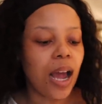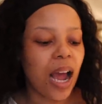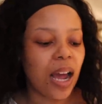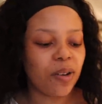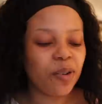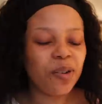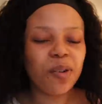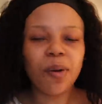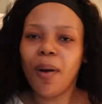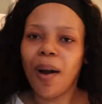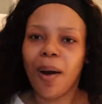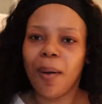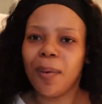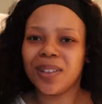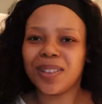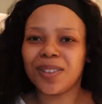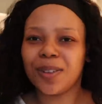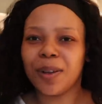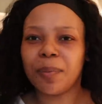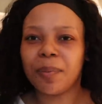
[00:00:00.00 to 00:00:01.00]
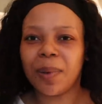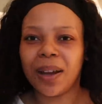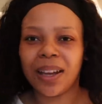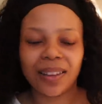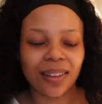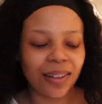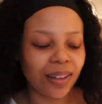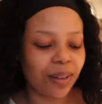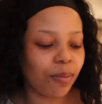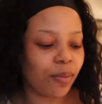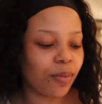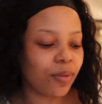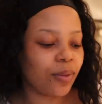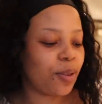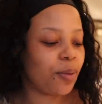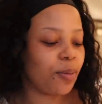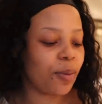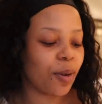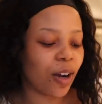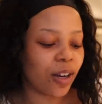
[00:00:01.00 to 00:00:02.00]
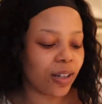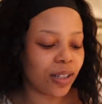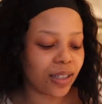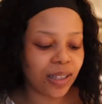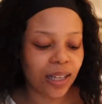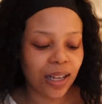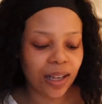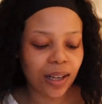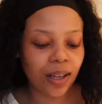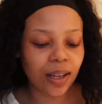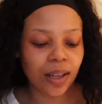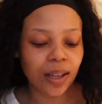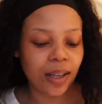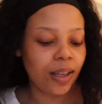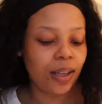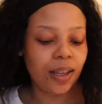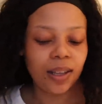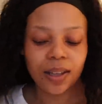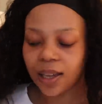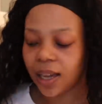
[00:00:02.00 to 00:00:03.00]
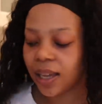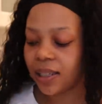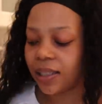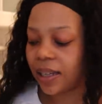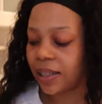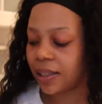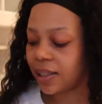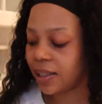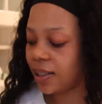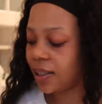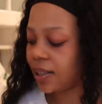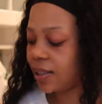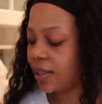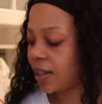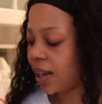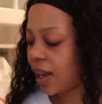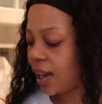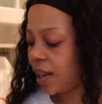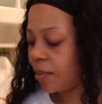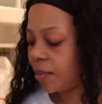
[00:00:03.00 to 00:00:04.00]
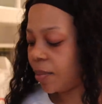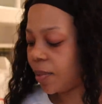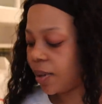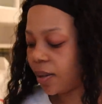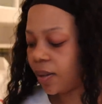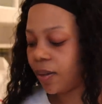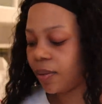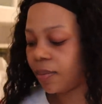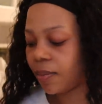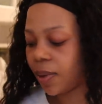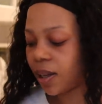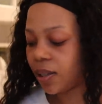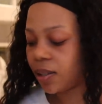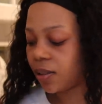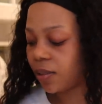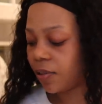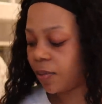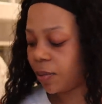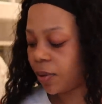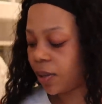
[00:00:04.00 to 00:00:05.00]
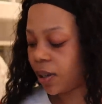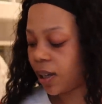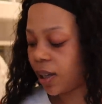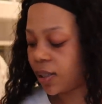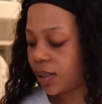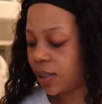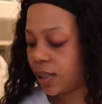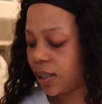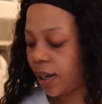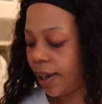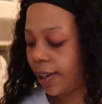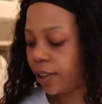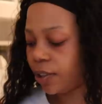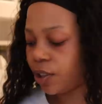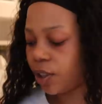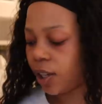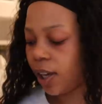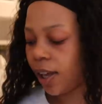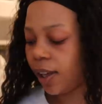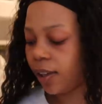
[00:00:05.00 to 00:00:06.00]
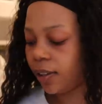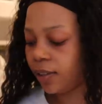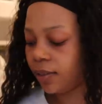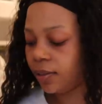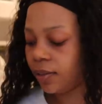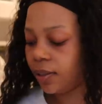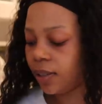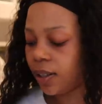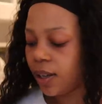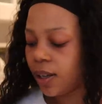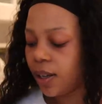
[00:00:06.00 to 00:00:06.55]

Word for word: I don't know why I was not buying them to be honest like as I said I'm a master of procrastination